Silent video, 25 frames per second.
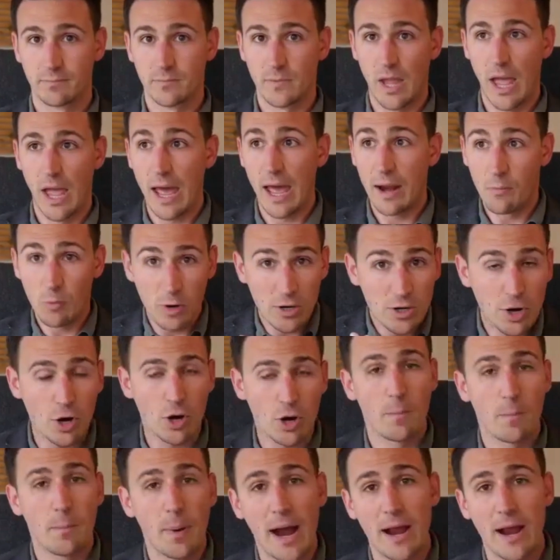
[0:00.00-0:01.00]
And when you go to
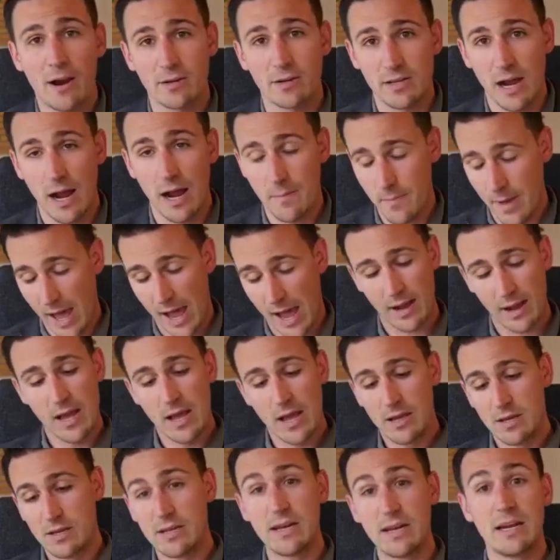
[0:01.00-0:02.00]
buy your time
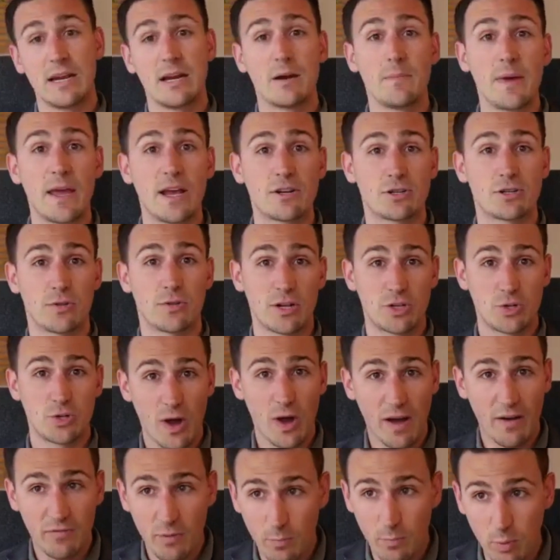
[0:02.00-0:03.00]
back, you need to make sure that you
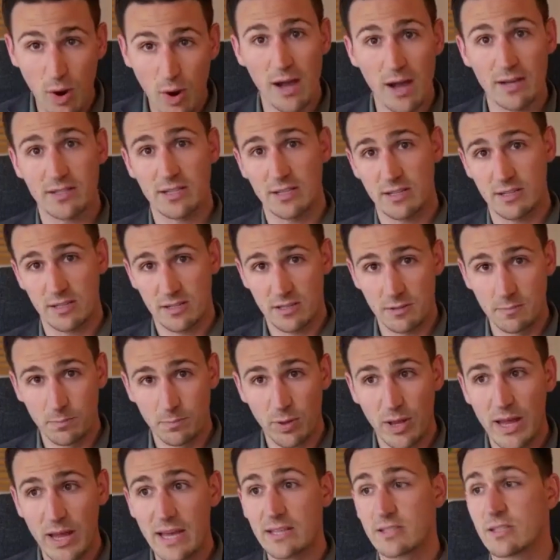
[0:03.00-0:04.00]
have the processes in
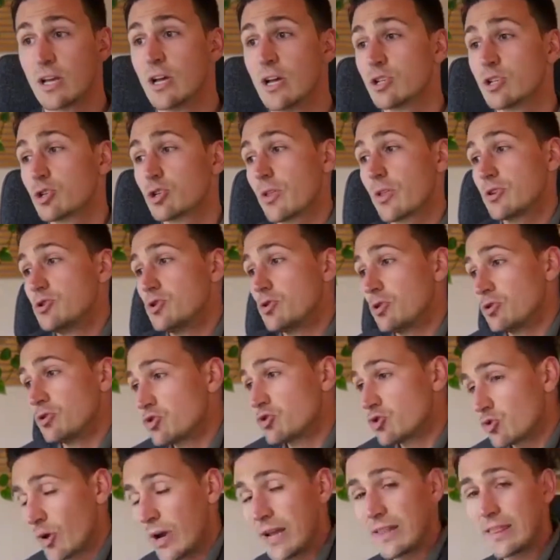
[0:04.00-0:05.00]
place so that you can
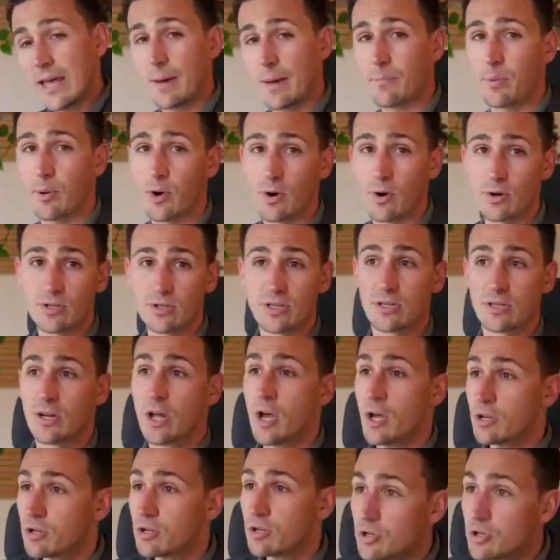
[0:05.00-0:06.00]
train that person
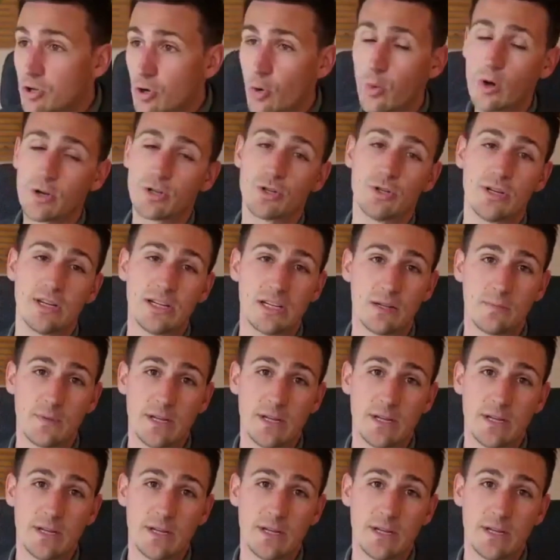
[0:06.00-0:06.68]
to do what you need to be